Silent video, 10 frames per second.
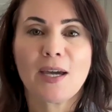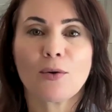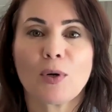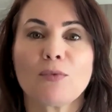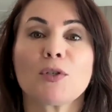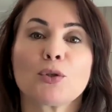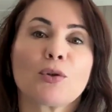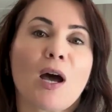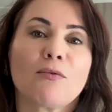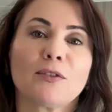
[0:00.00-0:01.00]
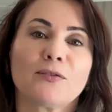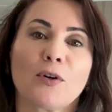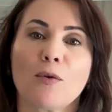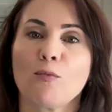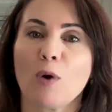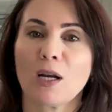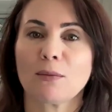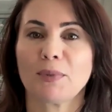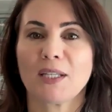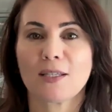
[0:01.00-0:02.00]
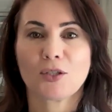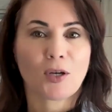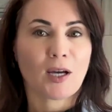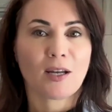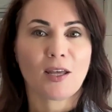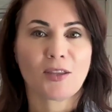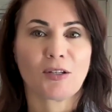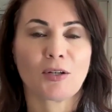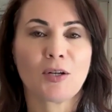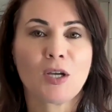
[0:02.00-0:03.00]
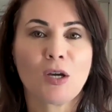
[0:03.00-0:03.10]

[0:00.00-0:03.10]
When we travel from one place to another,